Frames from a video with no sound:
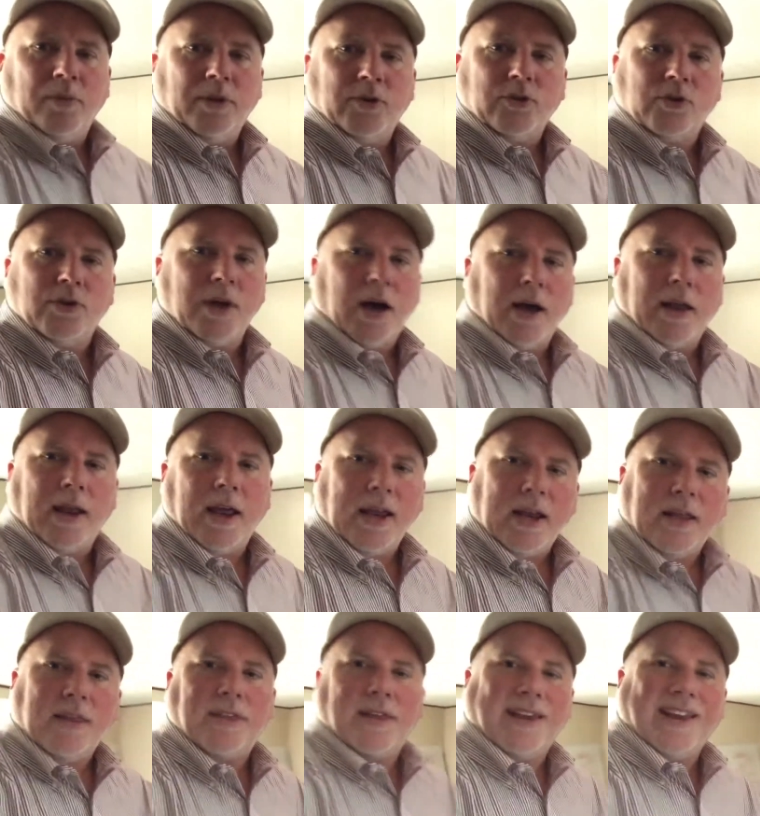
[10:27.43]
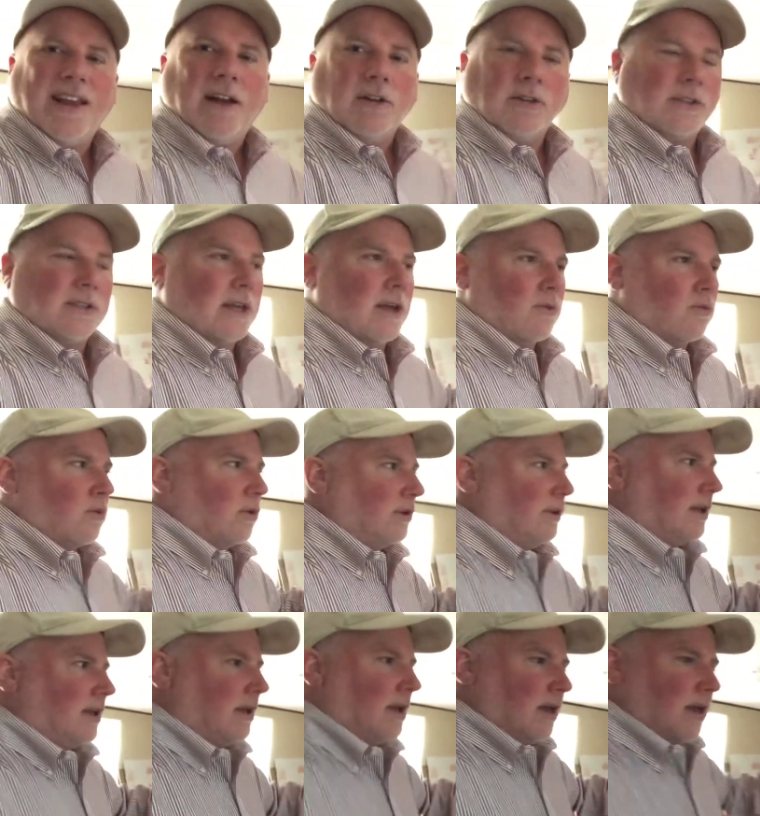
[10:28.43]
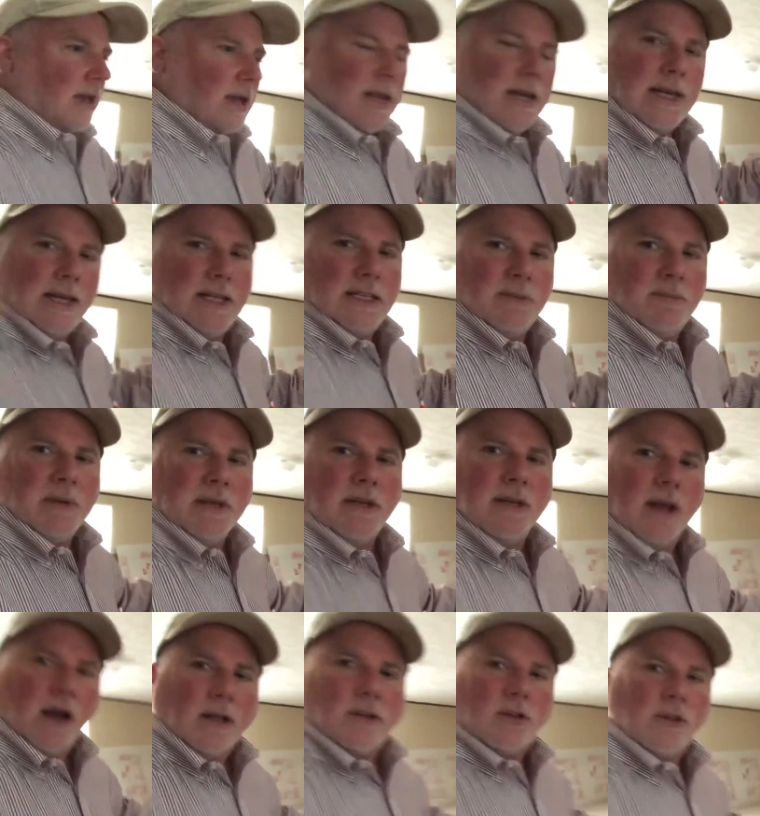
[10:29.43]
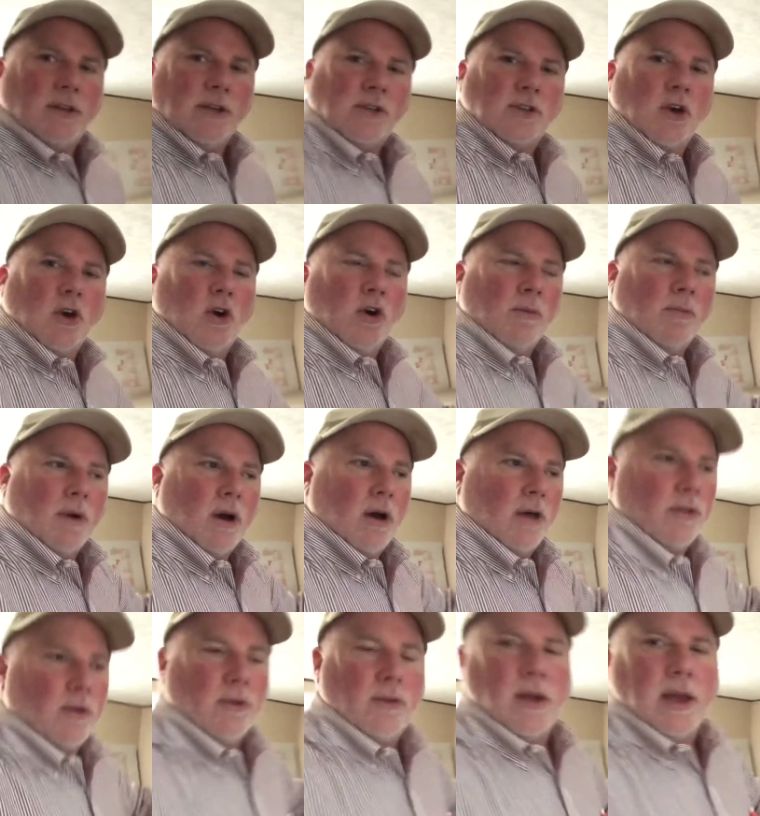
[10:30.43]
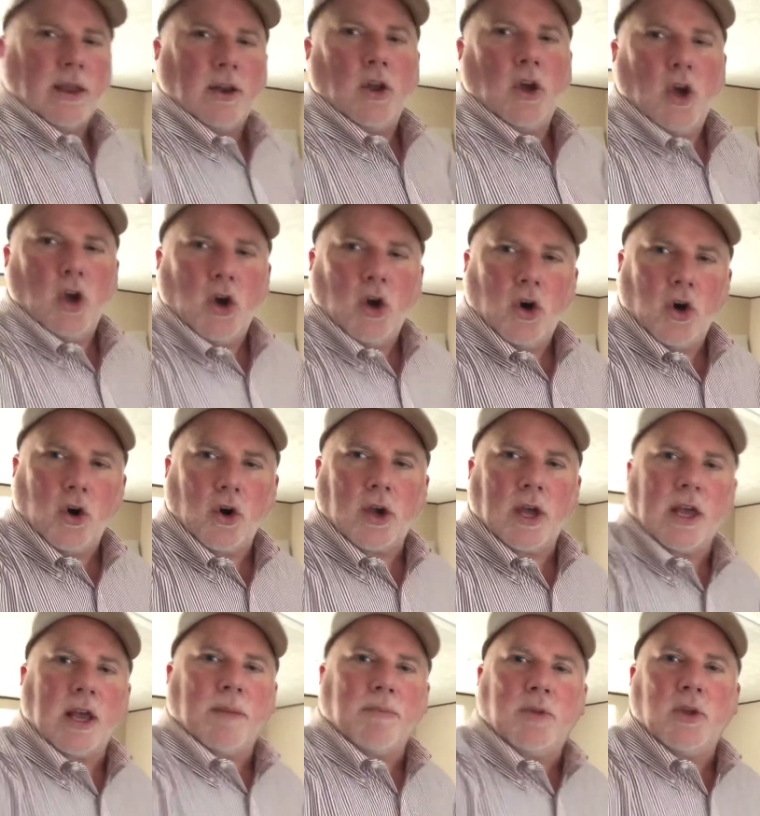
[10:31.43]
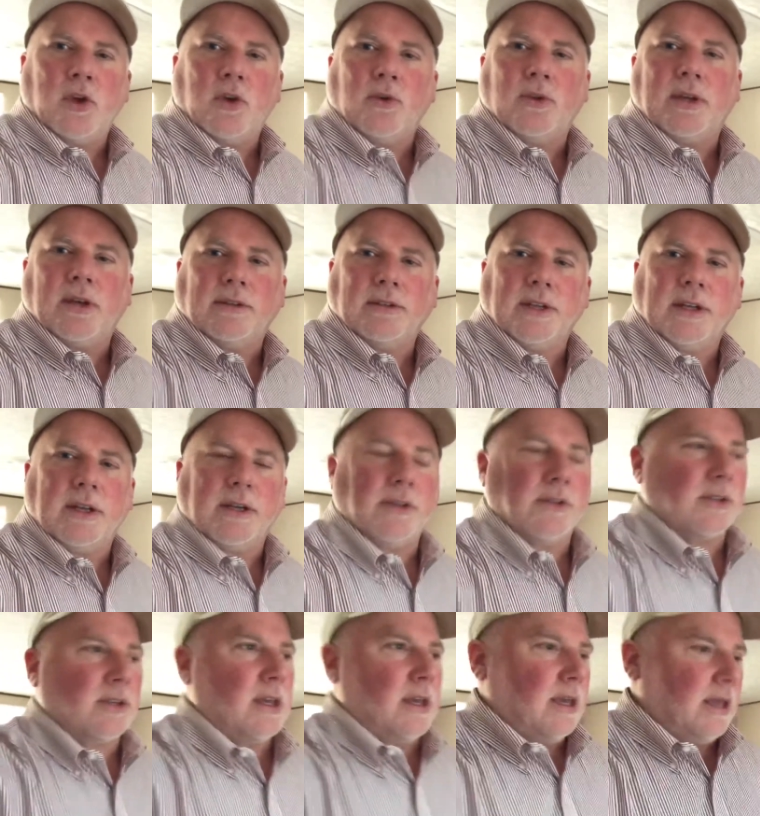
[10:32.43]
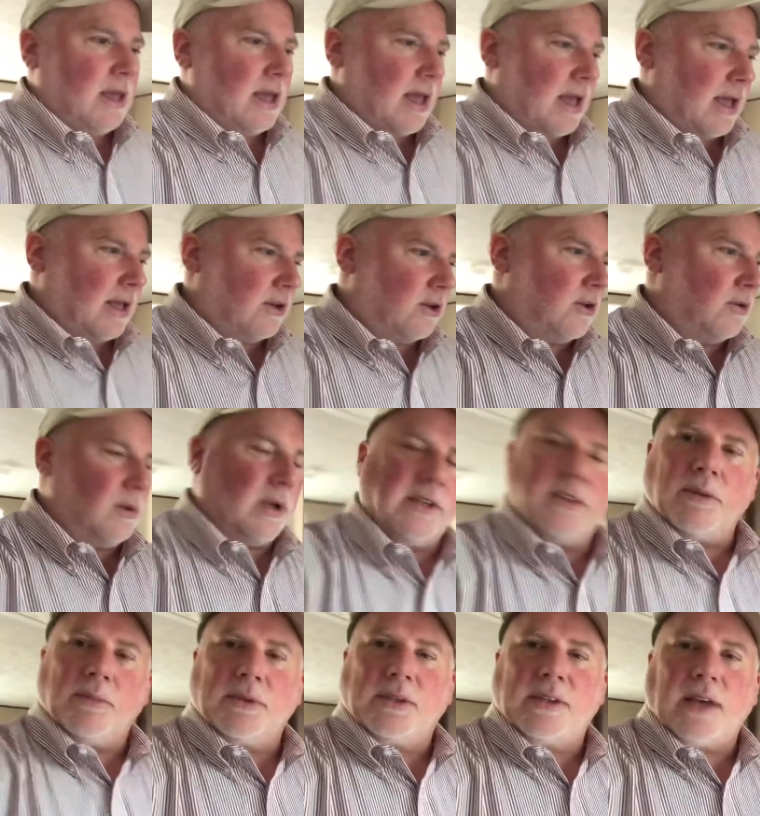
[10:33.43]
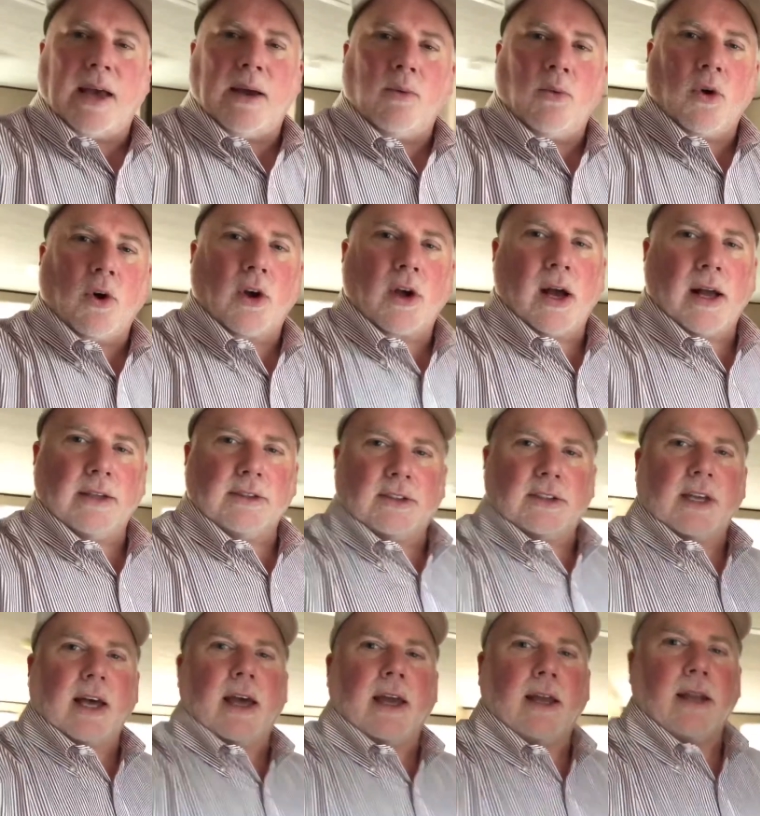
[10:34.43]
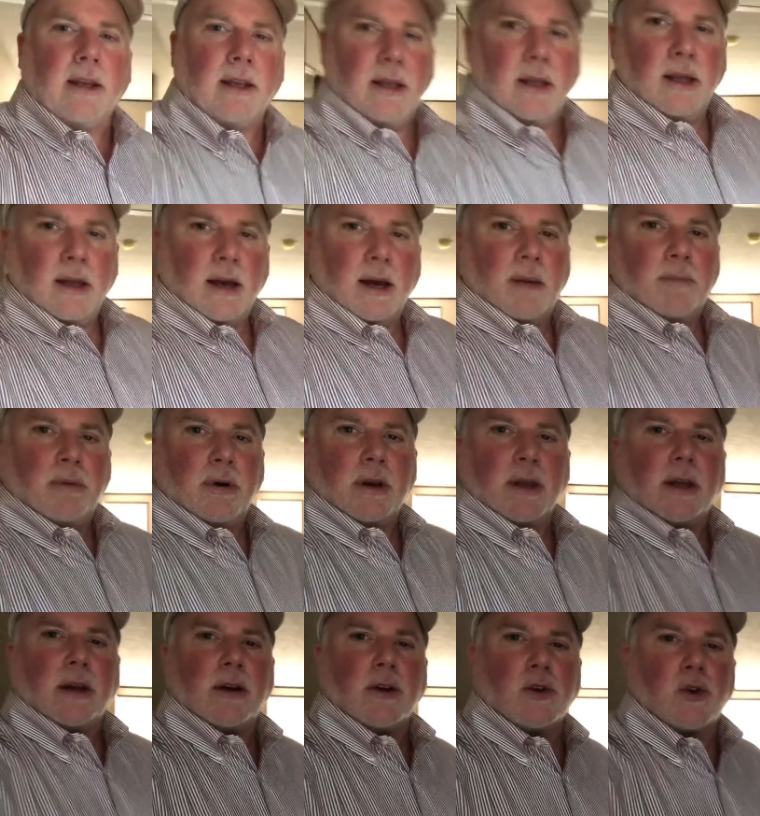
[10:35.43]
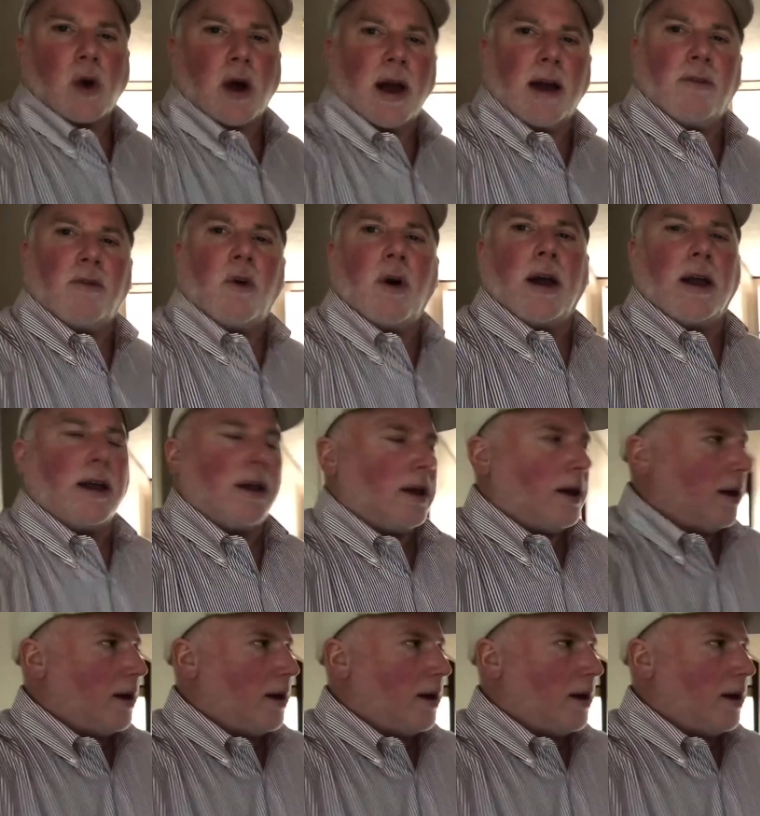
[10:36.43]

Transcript: There's not anything else that really needs to be done to this home other than hooking up the utilities and doing some site work on site, uh, putting in a driveway,